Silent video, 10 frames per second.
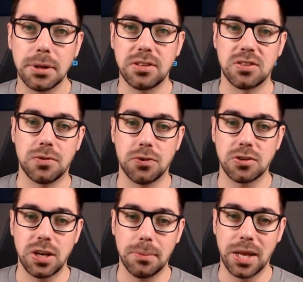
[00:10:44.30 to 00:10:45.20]
but this is the
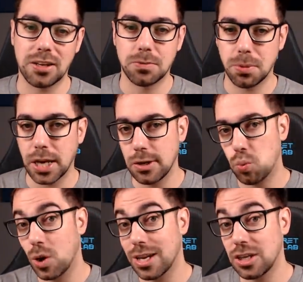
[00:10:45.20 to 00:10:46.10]
first time they explained
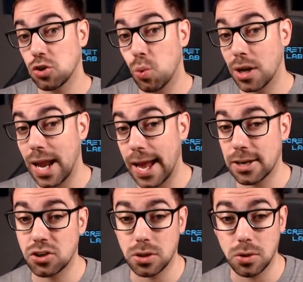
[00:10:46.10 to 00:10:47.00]
what each one
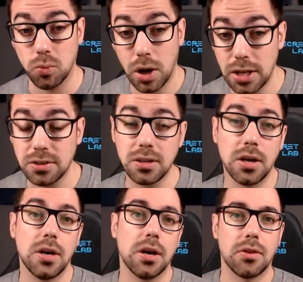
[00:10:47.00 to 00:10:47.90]
actually was.
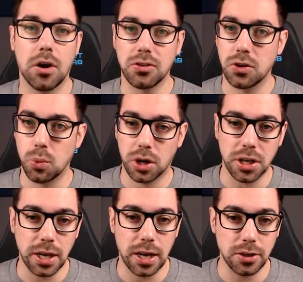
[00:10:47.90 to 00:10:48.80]
They're also
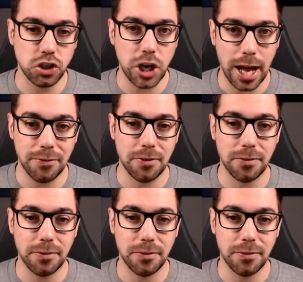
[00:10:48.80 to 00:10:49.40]
working on chaff